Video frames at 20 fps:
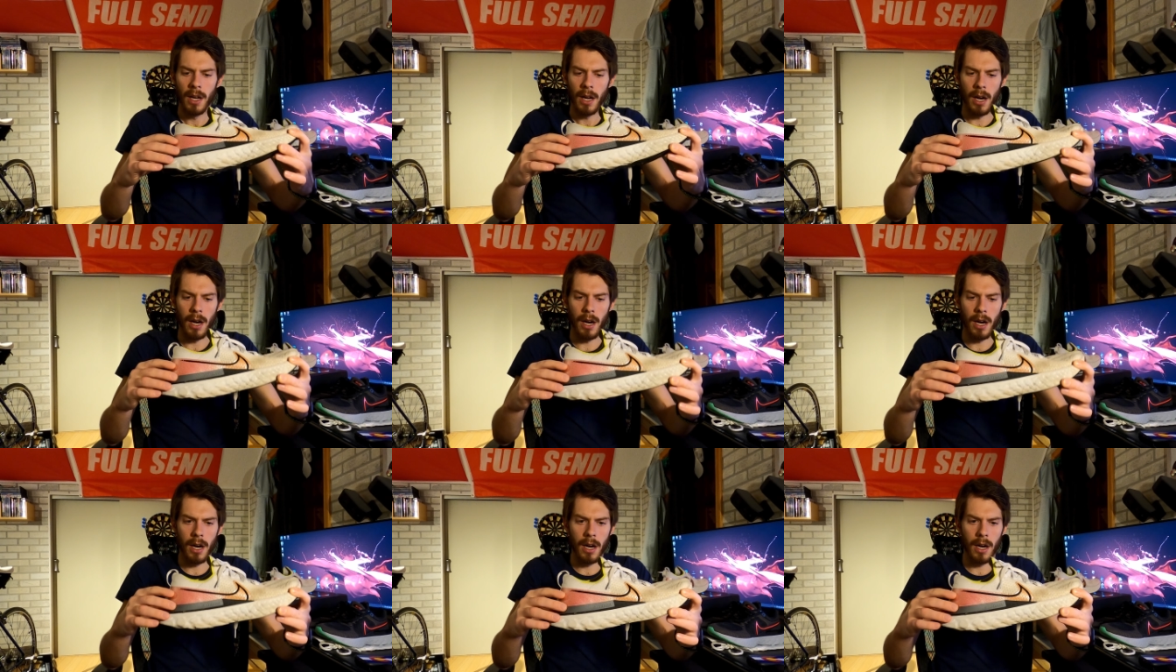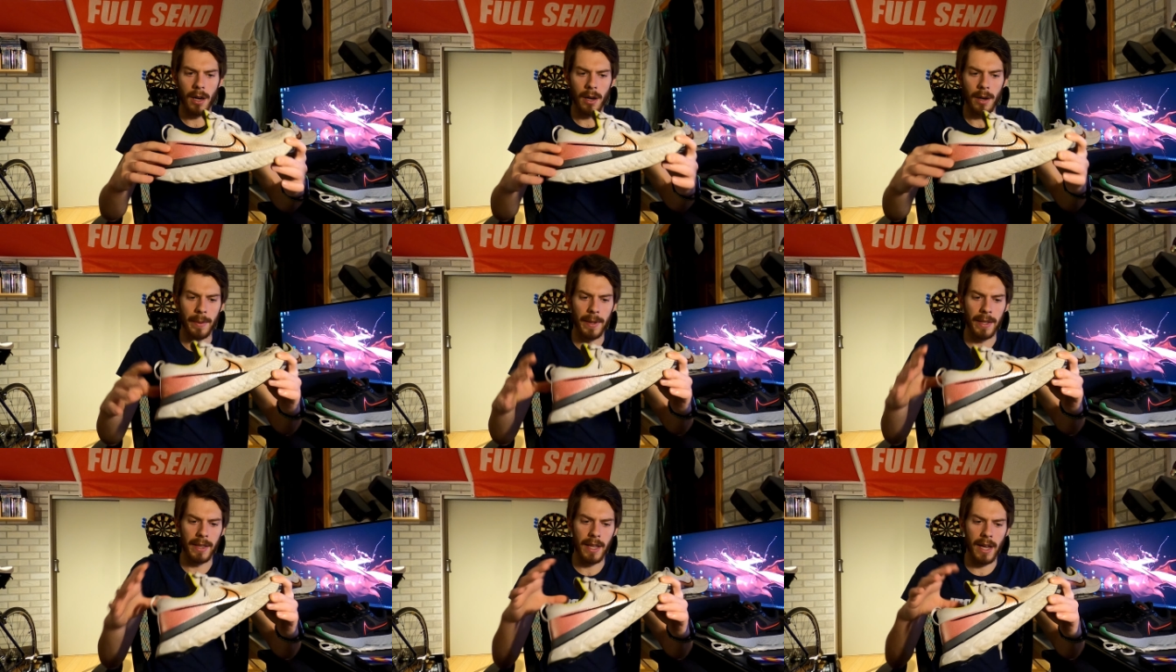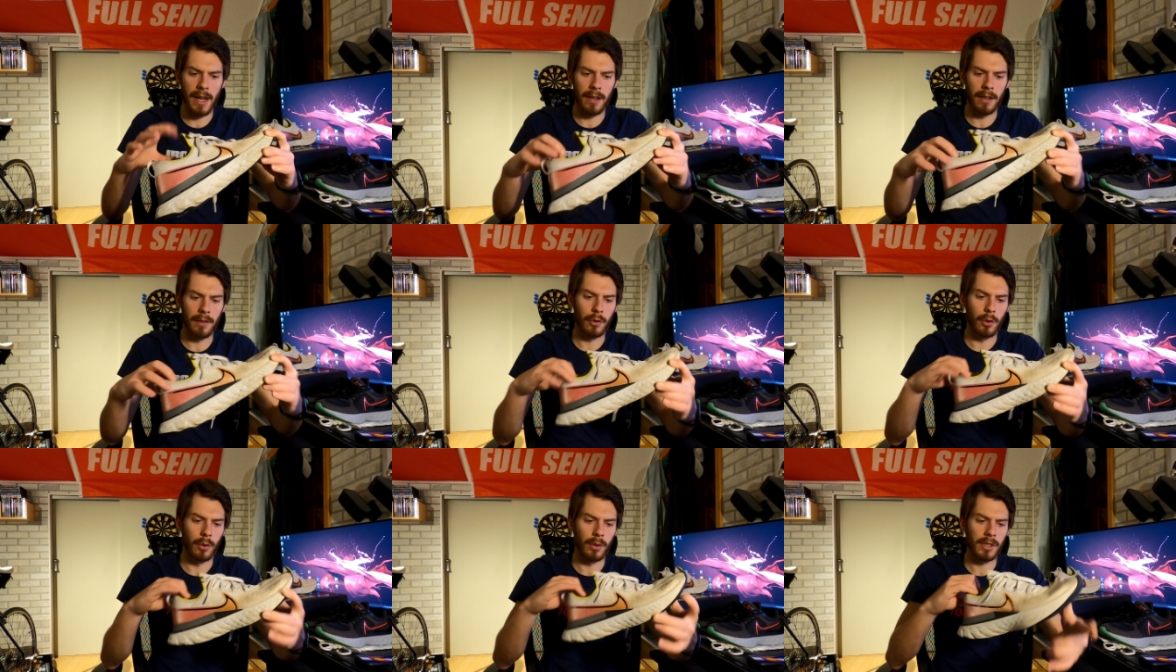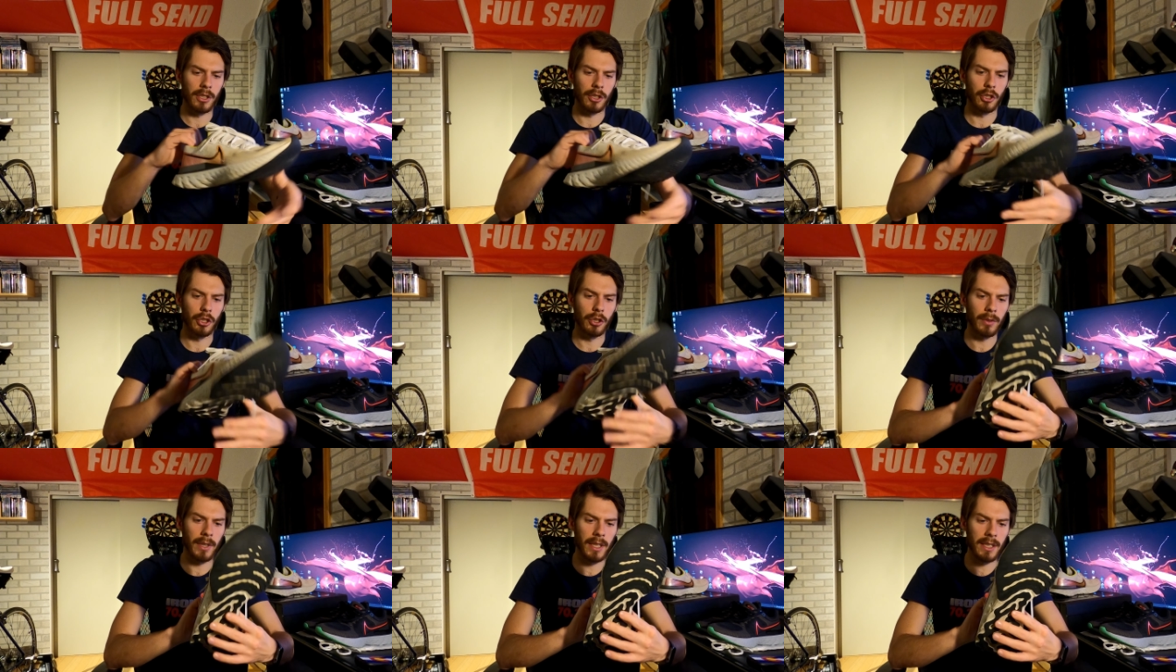And then of course the
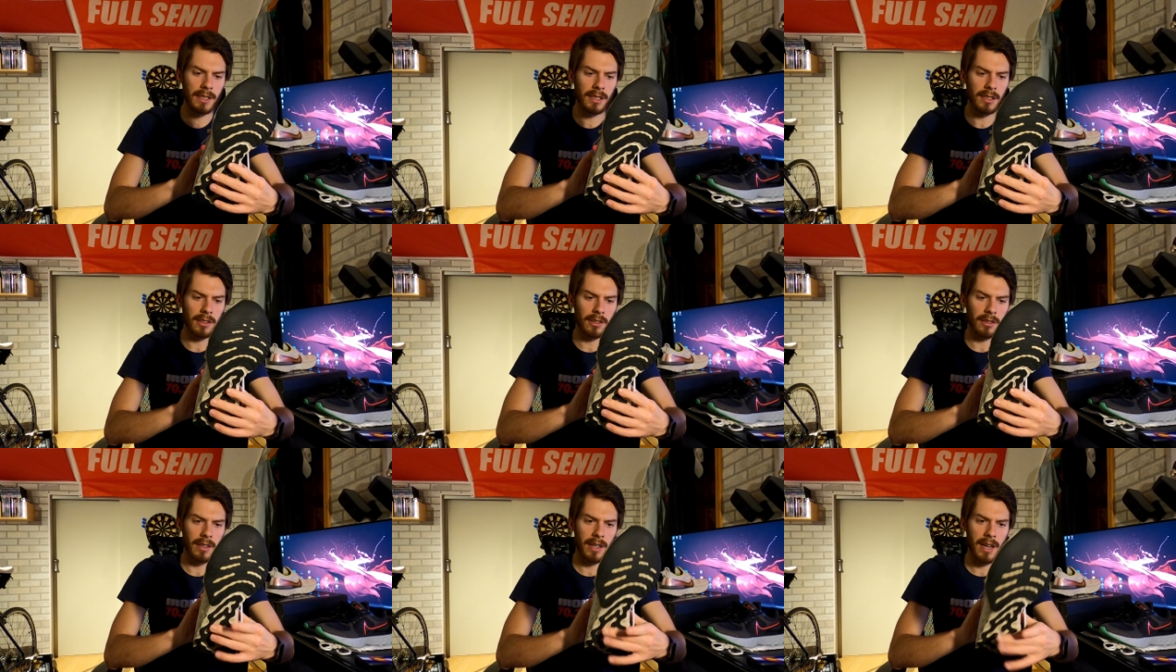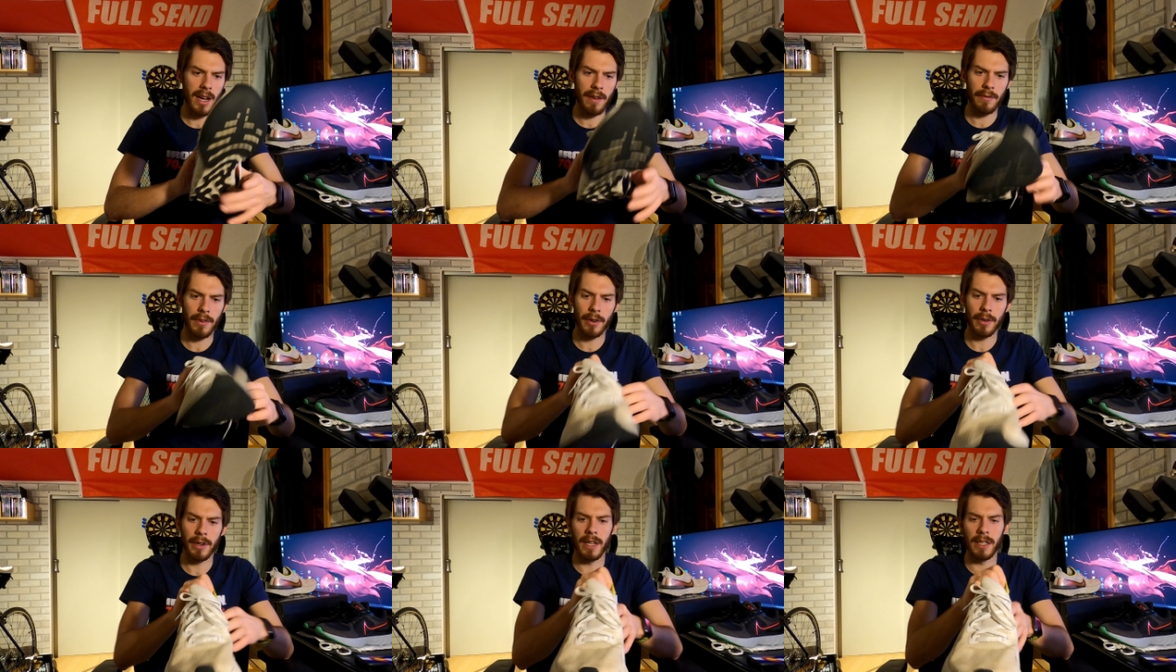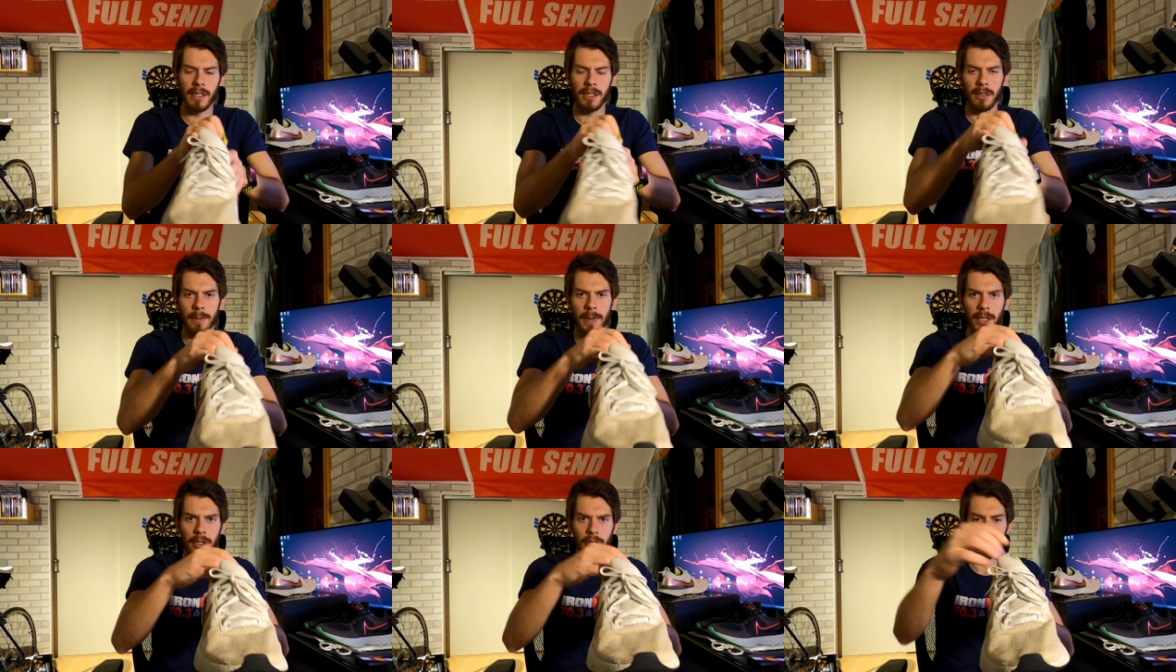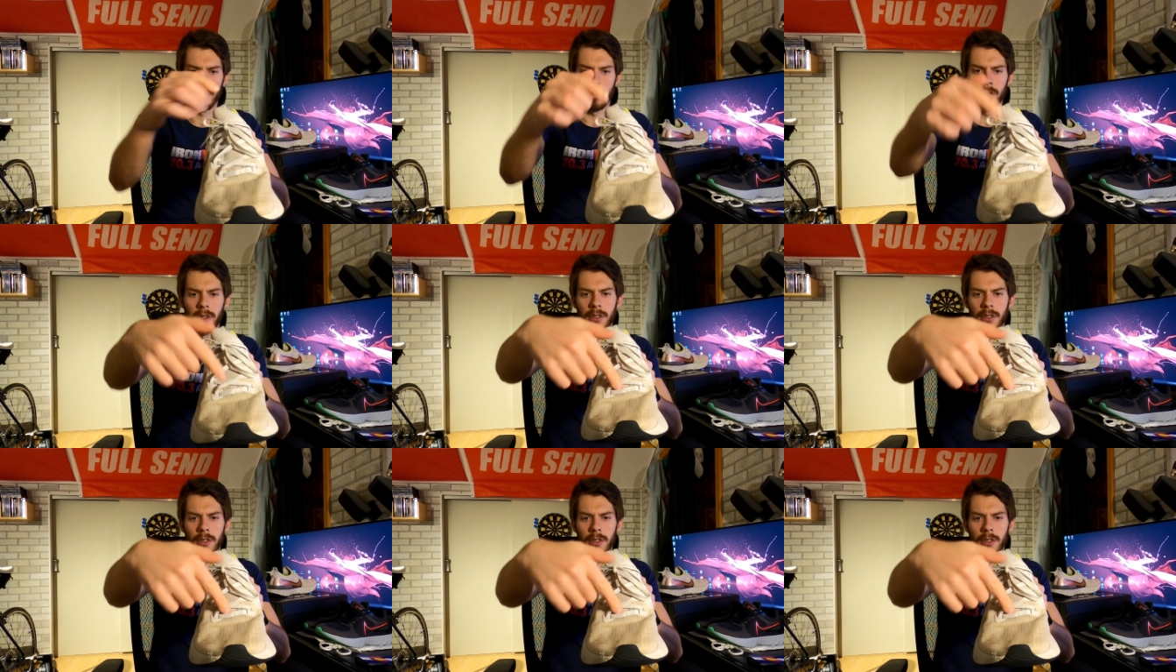shoelaces are not very asymmetrical. They're